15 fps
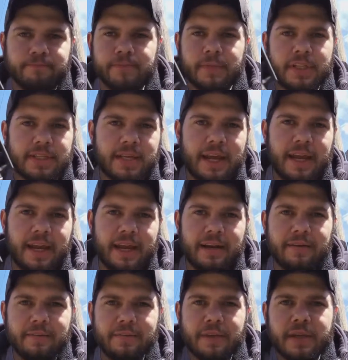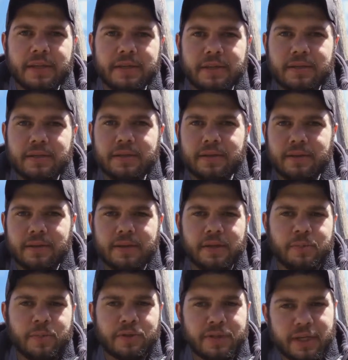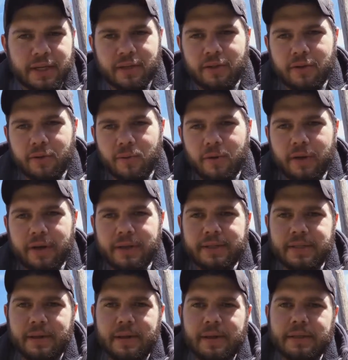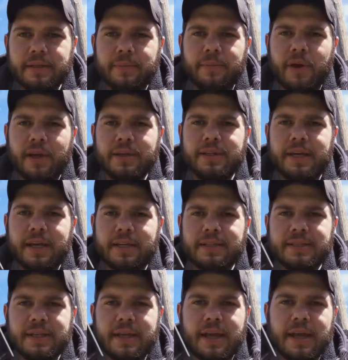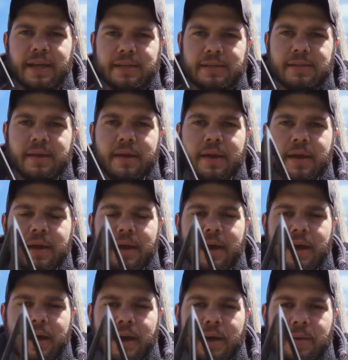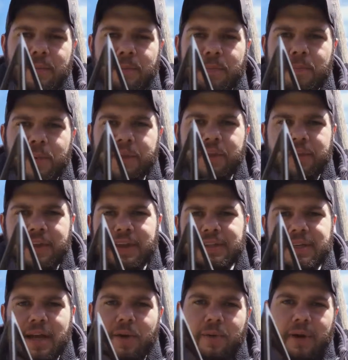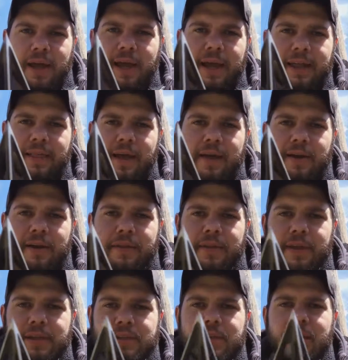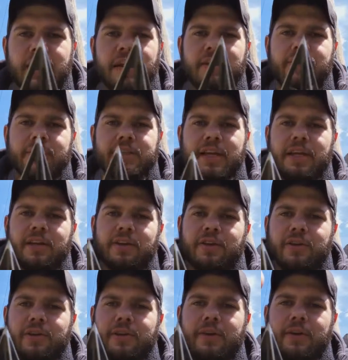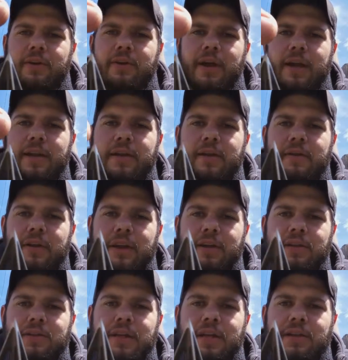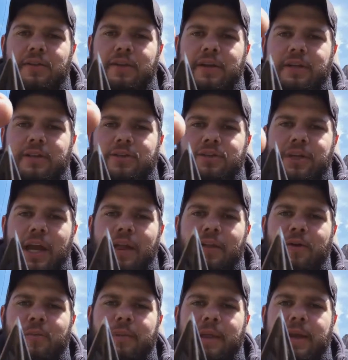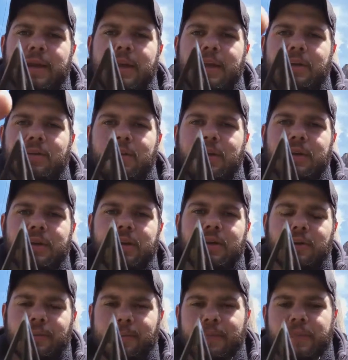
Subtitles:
Design, this particular one is a Montech CS. But the things that I want to highlight on this, if you take a good look right here and you take a look at the shallow blade angle on here,